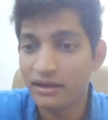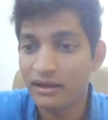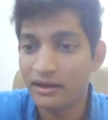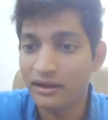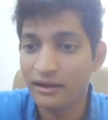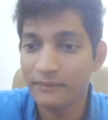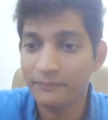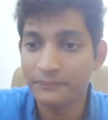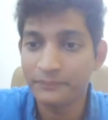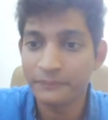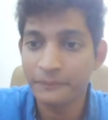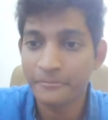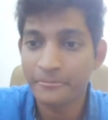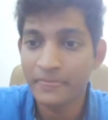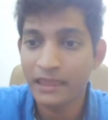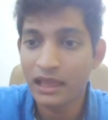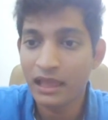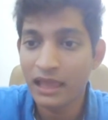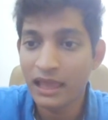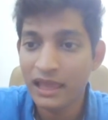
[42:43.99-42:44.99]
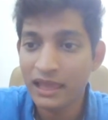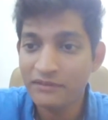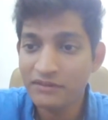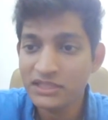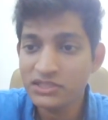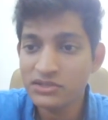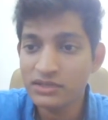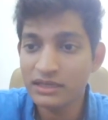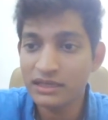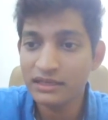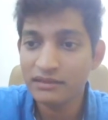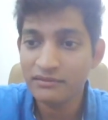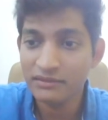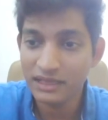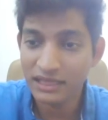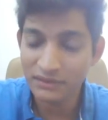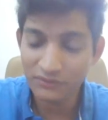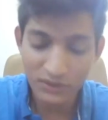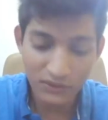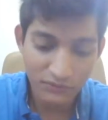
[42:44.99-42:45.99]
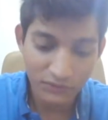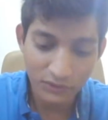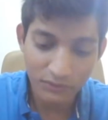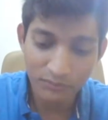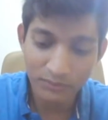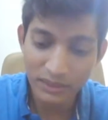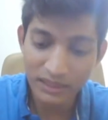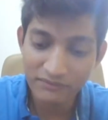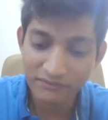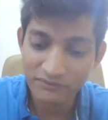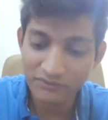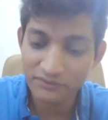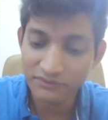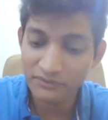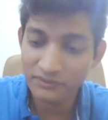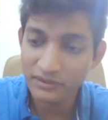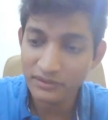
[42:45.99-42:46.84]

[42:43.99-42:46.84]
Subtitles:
um, Eventually, even if you've been